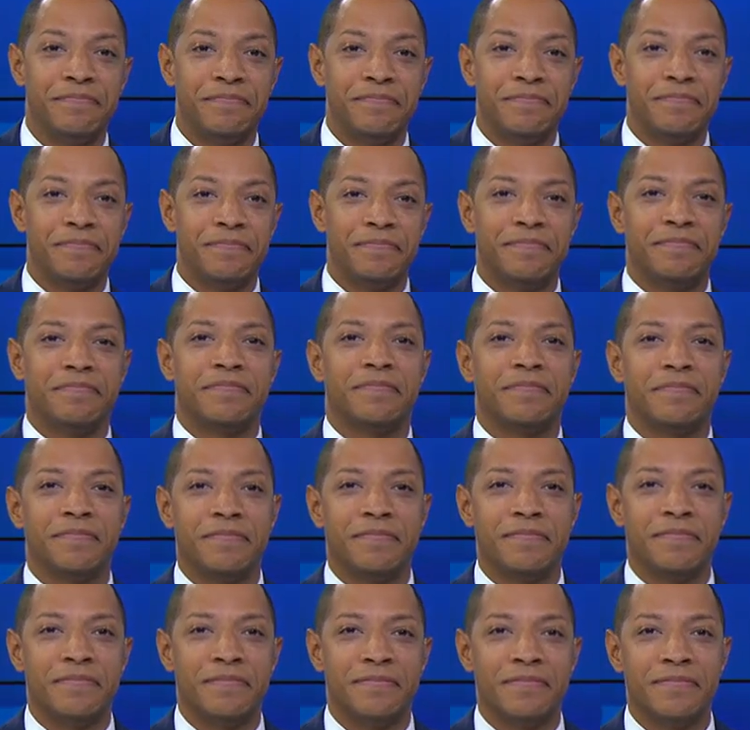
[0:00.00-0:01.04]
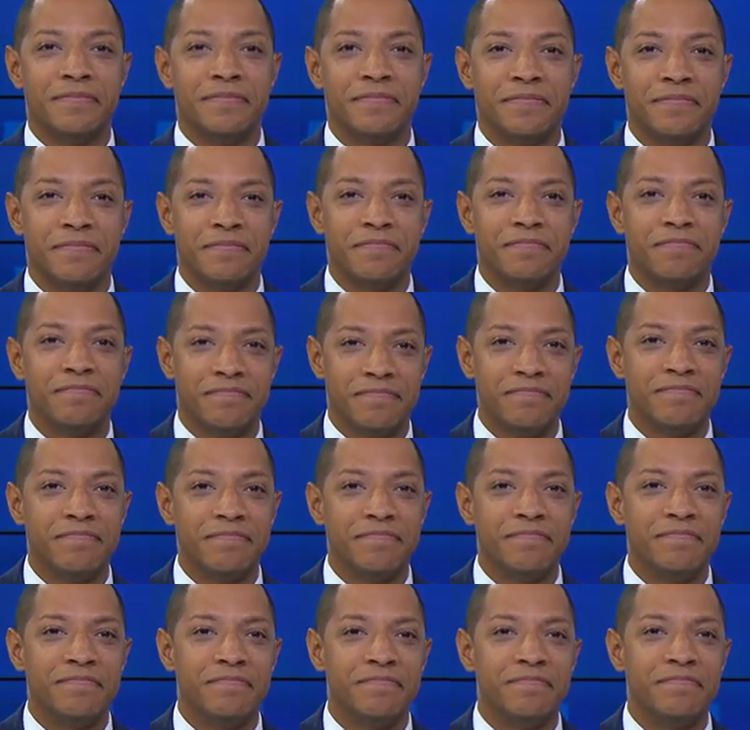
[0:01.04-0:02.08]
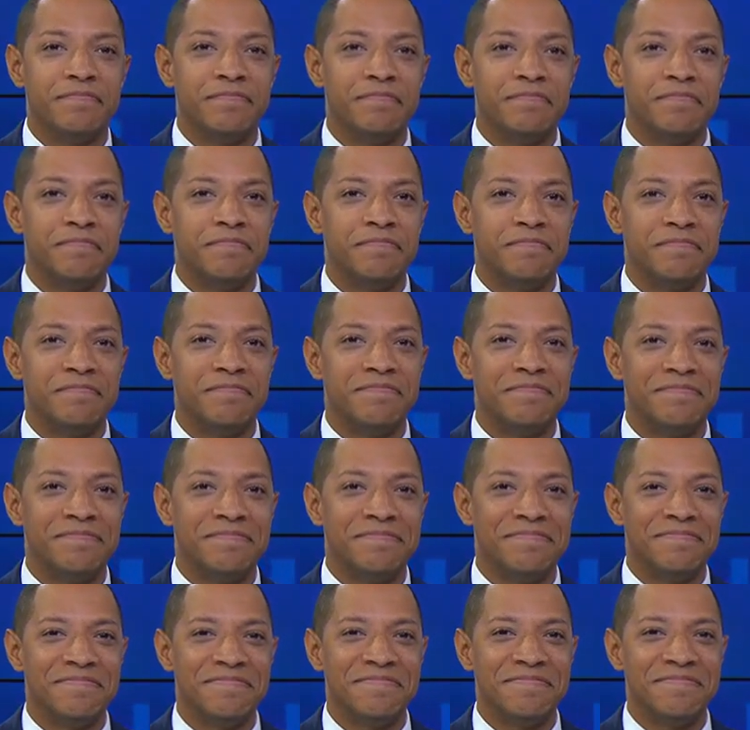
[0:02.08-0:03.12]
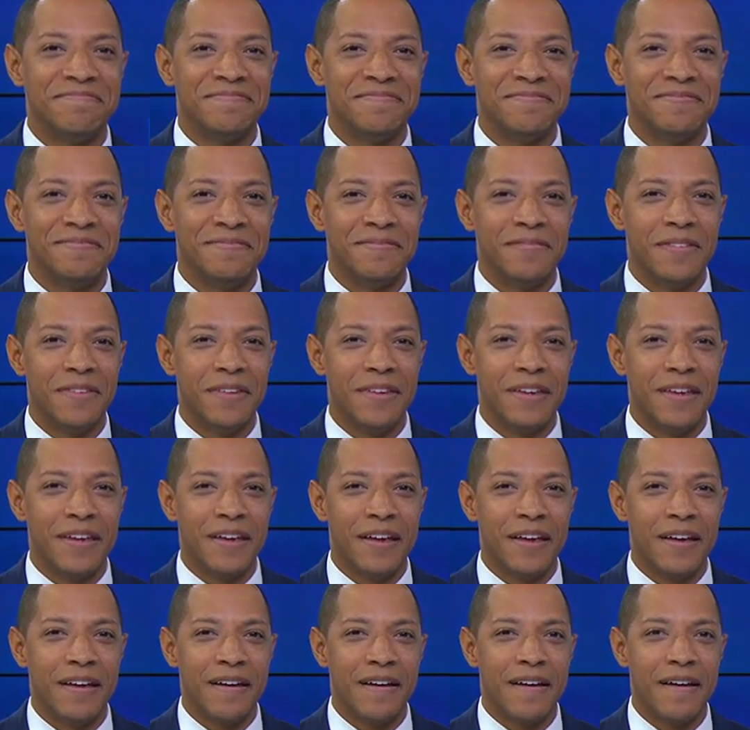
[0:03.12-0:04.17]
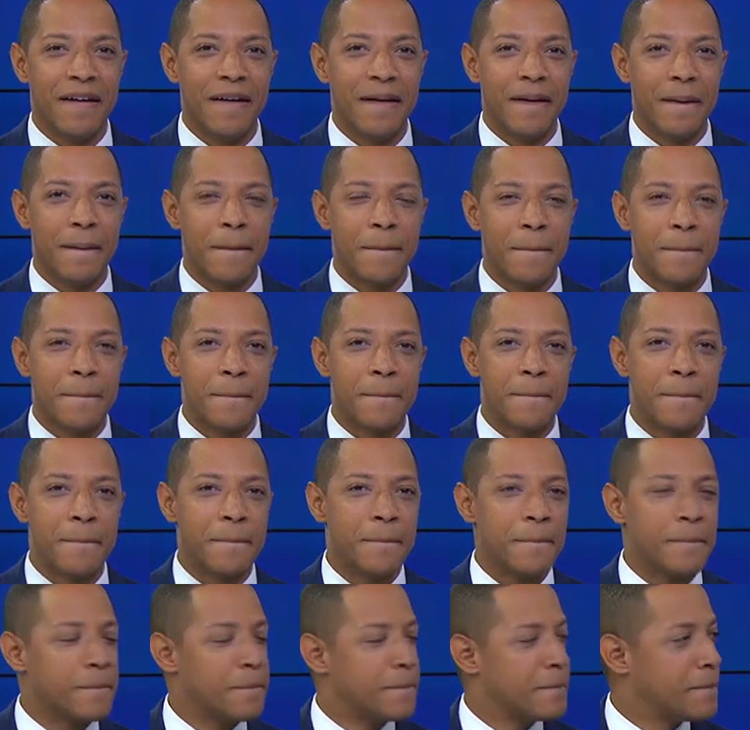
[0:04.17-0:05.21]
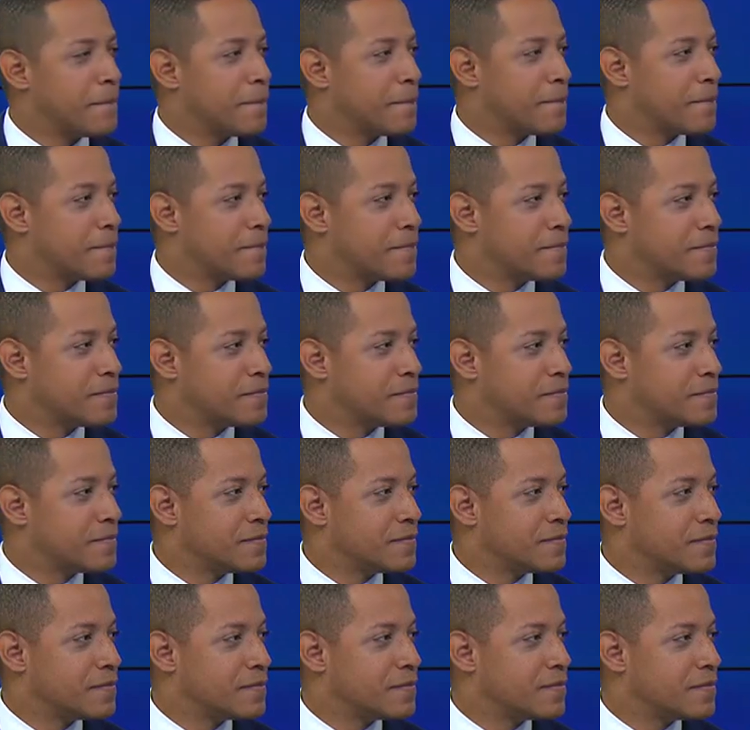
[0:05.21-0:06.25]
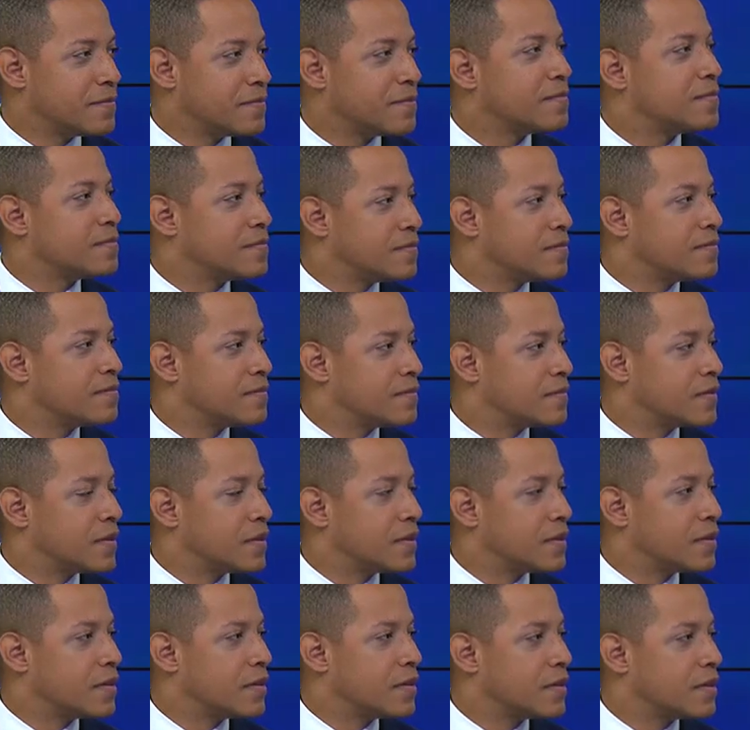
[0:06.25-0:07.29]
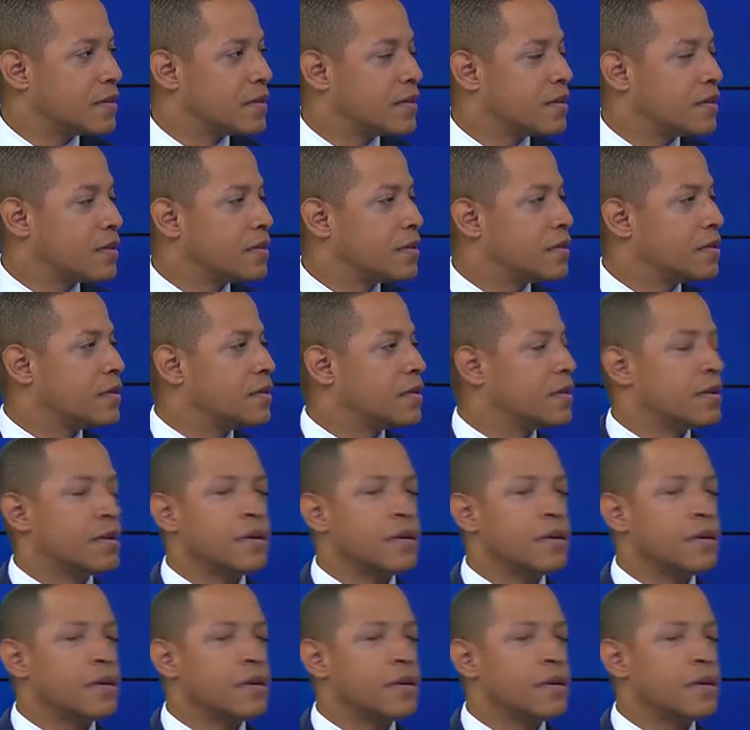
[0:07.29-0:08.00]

[no speech]